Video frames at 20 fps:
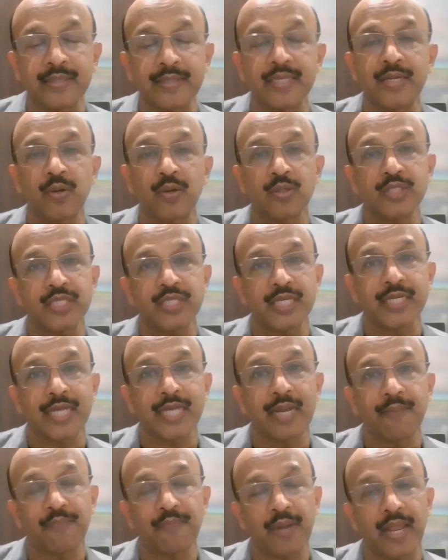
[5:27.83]
he or she
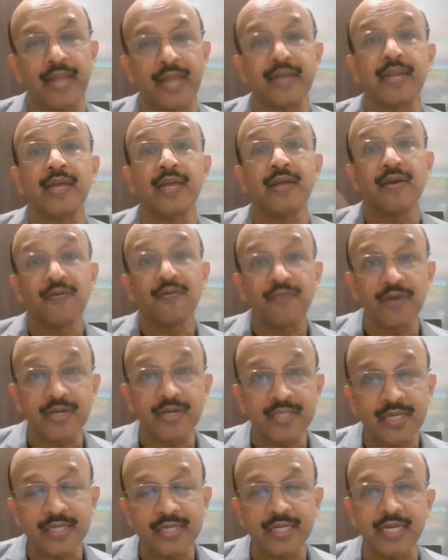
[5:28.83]
can plan
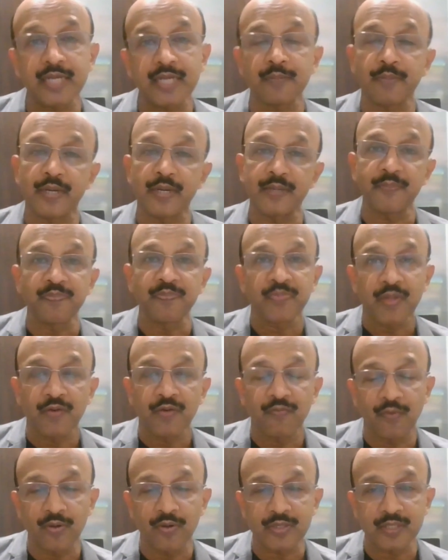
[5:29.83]
for the treatment
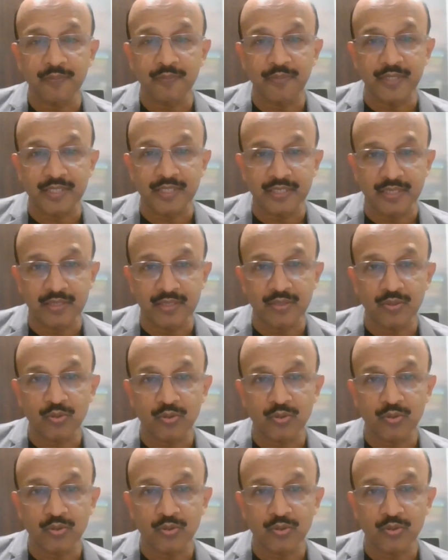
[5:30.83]
for the patient.